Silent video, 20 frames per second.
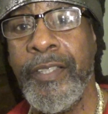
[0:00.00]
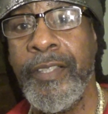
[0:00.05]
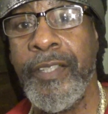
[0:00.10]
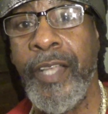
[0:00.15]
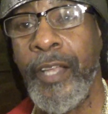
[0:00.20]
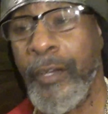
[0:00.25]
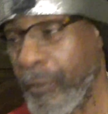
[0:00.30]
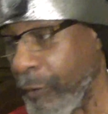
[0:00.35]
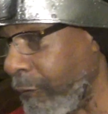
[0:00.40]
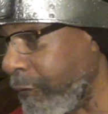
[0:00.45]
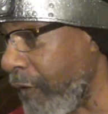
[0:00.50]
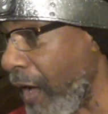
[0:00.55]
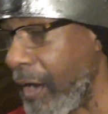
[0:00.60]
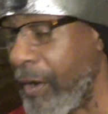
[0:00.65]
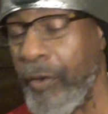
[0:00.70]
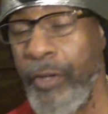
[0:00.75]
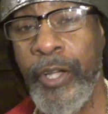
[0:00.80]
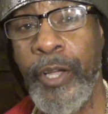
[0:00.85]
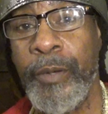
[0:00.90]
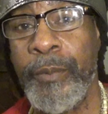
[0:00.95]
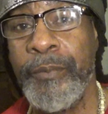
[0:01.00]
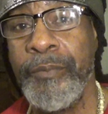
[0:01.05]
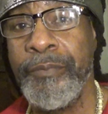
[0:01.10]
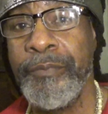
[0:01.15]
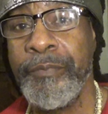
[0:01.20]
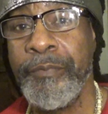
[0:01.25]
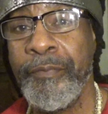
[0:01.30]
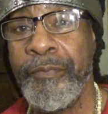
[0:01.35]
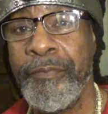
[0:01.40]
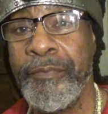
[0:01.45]
that to follow him,
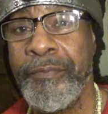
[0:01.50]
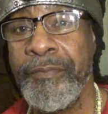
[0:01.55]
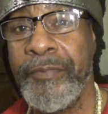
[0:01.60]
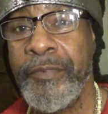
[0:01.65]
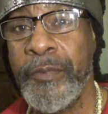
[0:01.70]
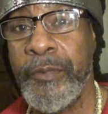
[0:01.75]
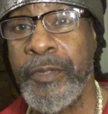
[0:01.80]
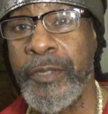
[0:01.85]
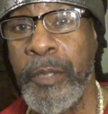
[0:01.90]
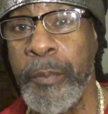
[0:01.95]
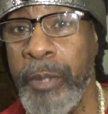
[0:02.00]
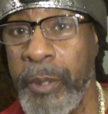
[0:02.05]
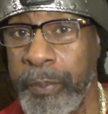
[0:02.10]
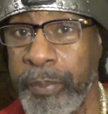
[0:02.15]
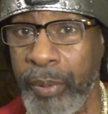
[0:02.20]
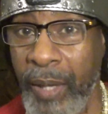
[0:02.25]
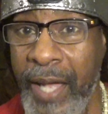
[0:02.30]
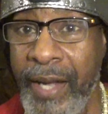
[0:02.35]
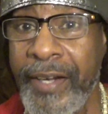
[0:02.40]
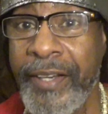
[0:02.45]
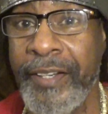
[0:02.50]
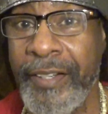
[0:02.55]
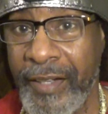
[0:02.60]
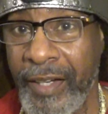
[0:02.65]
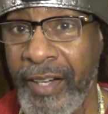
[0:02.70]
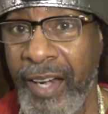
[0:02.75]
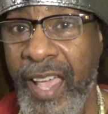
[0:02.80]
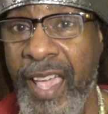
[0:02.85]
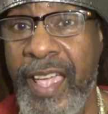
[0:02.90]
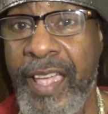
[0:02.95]
to be planted in
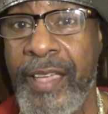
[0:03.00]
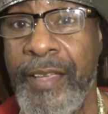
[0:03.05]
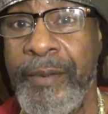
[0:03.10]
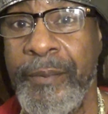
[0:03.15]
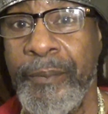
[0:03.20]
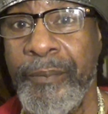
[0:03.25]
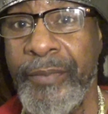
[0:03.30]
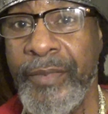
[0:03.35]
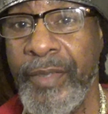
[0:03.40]
the land,